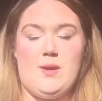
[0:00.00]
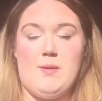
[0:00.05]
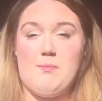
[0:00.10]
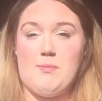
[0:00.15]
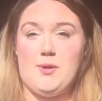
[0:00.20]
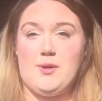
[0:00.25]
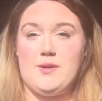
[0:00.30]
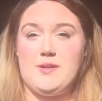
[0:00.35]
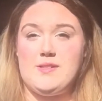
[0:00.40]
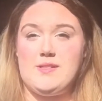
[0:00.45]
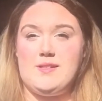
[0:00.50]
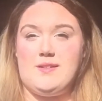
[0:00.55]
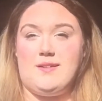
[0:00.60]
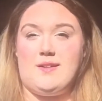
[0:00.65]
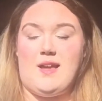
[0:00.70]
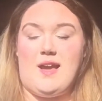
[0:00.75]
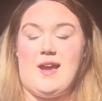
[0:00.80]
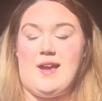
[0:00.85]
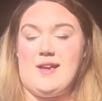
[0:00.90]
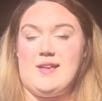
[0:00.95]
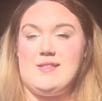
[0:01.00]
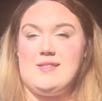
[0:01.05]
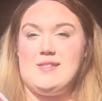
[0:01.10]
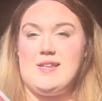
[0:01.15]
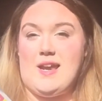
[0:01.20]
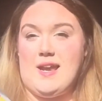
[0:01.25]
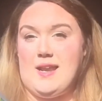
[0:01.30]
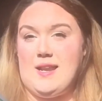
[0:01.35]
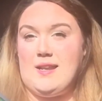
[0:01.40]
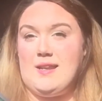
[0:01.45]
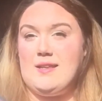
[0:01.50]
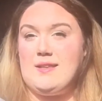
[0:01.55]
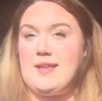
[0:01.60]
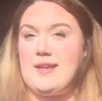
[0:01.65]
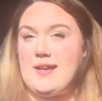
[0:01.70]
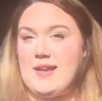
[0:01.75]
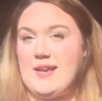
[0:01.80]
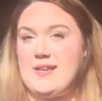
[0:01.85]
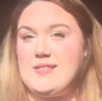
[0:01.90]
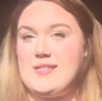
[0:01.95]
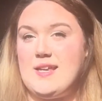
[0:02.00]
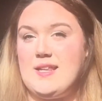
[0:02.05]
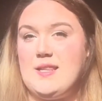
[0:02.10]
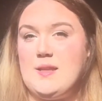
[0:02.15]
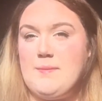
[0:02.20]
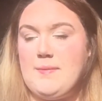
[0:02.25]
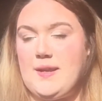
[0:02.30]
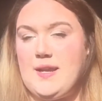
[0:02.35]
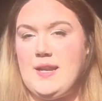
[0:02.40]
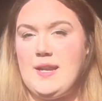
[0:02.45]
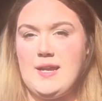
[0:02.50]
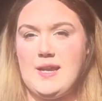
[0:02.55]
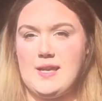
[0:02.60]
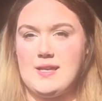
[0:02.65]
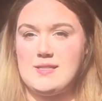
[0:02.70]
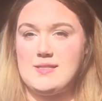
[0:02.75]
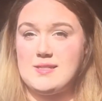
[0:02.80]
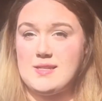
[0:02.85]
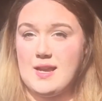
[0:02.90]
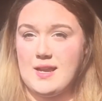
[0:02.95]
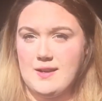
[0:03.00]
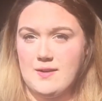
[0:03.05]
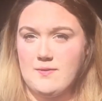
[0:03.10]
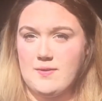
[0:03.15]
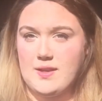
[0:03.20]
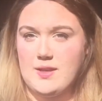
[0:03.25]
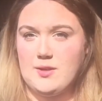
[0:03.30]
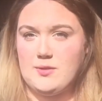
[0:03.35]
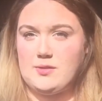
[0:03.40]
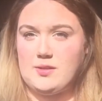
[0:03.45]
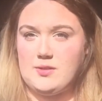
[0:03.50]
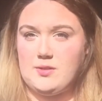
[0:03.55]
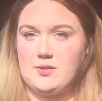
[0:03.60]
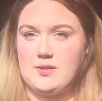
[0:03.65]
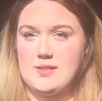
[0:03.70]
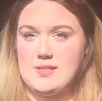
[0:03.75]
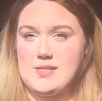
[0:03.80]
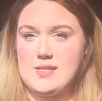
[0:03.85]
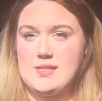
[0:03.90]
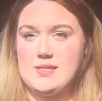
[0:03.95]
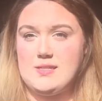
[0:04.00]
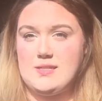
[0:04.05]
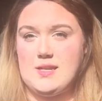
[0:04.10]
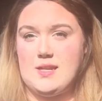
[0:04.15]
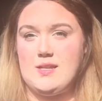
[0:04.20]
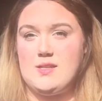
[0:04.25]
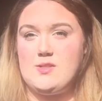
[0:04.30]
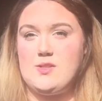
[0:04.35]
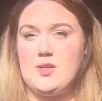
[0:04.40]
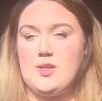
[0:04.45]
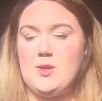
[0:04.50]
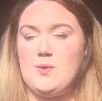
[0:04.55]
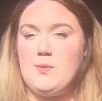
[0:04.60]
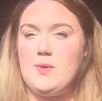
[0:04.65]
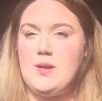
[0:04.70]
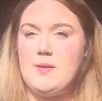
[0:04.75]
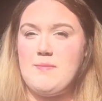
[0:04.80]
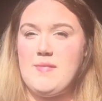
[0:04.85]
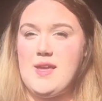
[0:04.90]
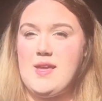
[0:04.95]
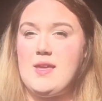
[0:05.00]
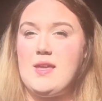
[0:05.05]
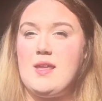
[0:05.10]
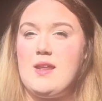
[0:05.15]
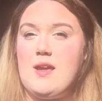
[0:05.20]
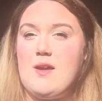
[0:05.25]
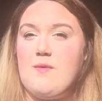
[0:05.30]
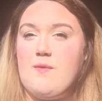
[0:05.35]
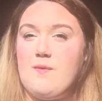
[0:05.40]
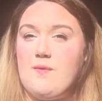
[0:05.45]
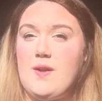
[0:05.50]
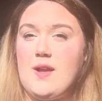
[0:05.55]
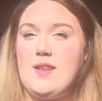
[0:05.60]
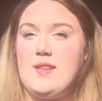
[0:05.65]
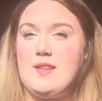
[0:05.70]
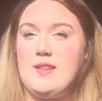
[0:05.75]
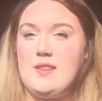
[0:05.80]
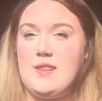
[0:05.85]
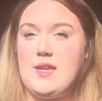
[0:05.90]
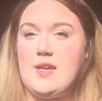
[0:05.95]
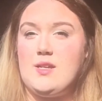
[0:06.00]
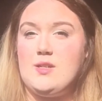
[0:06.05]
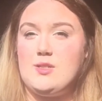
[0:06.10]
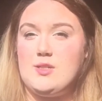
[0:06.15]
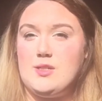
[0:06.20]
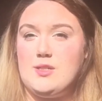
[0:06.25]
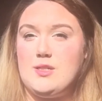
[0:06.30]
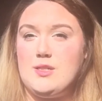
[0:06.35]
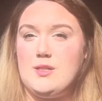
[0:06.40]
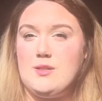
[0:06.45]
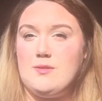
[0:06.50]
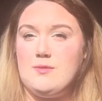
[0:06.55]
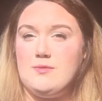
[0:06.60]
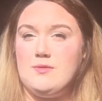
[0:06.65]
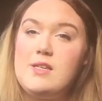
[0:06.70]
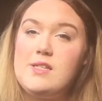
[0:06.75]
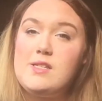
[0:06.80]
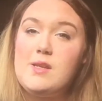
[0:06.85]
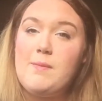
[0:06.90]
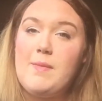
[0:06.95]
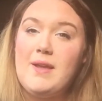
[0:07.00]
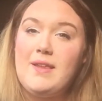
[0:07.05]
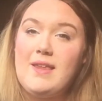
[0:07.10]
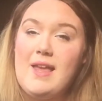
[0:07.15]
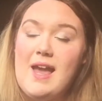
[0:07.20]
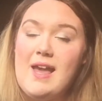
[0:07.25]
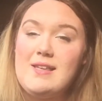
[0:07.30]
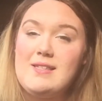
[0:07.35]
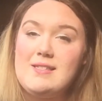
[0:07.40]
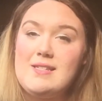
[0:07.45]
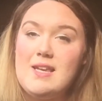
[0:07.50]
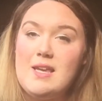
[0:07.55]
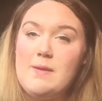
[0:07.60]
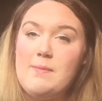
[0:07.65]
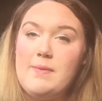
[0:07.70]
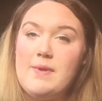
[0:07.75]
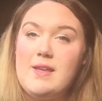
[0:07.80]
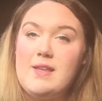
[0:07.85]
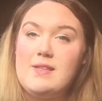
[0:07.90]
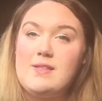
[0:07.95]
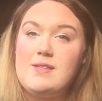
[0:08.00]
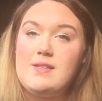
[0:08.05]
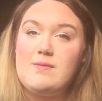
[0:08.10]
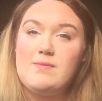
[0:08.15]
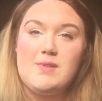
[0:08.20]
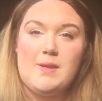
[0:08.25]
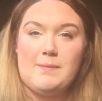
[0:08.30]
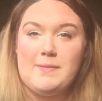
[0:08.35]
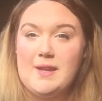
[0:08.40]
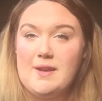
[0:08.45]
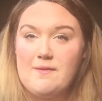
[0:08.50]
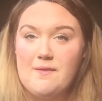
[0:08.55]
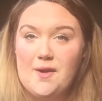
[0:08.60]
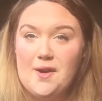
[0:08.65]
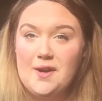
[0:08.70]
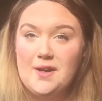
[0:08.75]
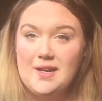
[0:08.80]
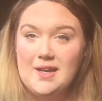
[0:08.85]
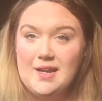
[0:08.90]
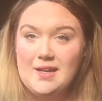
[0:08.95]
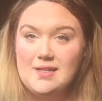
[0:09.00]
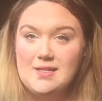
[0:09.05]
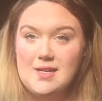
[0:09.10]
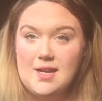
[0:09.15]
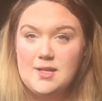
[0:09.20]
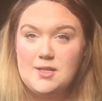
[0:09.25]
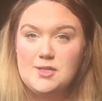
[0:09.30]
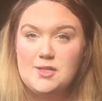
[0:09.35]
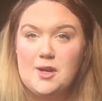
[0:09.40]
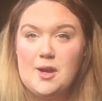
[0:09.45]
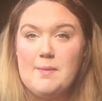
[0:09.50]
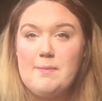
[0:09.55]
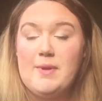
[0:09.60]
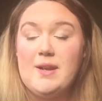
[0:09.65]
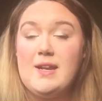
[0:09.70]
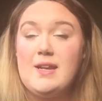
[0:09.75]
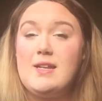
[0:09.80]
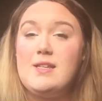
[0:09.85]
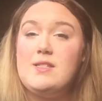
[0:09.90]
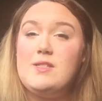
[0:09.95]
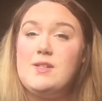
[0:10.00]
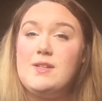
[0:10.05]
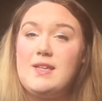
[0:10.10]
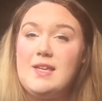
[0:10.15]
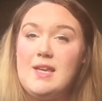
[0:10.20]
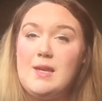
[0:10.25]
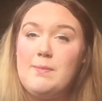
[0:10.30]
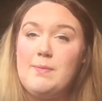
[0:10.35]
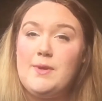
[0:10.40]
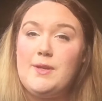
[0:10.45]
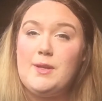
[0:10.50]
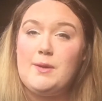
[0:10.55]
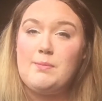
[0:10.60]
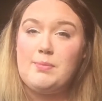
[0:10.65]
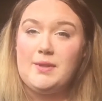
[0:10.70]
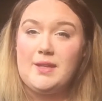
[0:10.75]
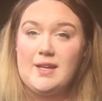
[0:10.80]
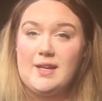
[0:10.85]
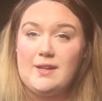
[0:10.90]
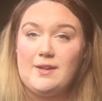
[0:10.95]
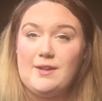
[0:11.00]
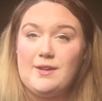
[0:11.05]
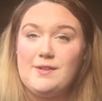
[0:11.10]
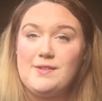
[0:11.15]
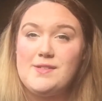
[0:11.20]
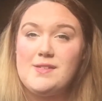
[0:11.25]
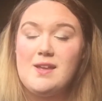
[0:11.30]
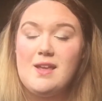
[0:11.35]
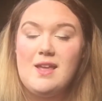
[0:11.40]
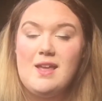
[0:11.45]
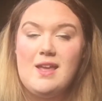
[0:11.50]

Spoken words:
and personalized, and like I said in the beginning, it's kind of like your little assistant, so you want to make it a fun thing to do. So my last tip is something I've already kind of touched on, but it is to keep your planners.